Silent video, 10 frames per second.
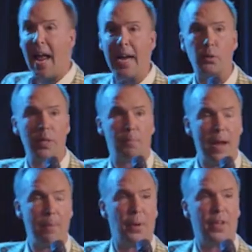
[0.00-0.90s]
angry
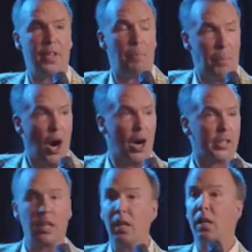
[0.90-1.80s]
people in a
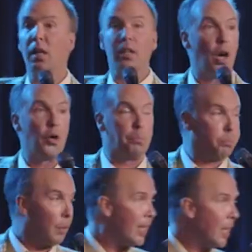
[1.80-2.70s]
park. Go
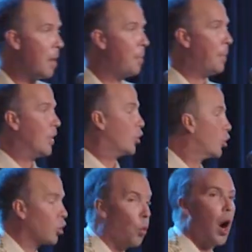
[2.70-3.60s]
break them up into
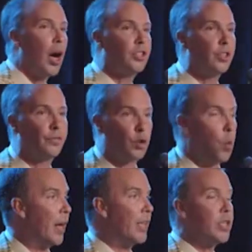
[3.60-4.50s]
squads of
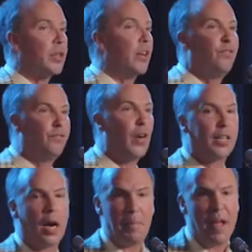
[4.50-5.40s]
20. You can
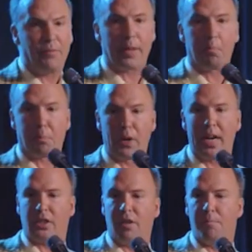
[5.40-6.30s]
fuck up every
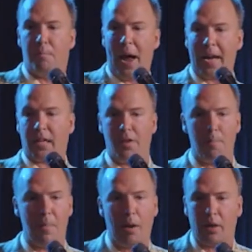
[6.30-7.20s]
branch of Bank of
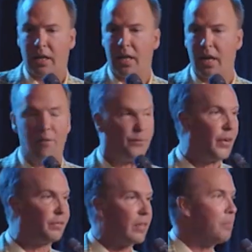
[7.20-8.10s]
America in a
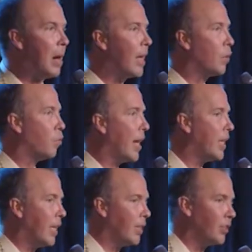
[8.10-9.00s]
50 mile
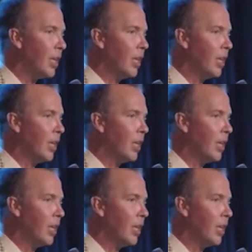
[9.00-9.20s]
radius.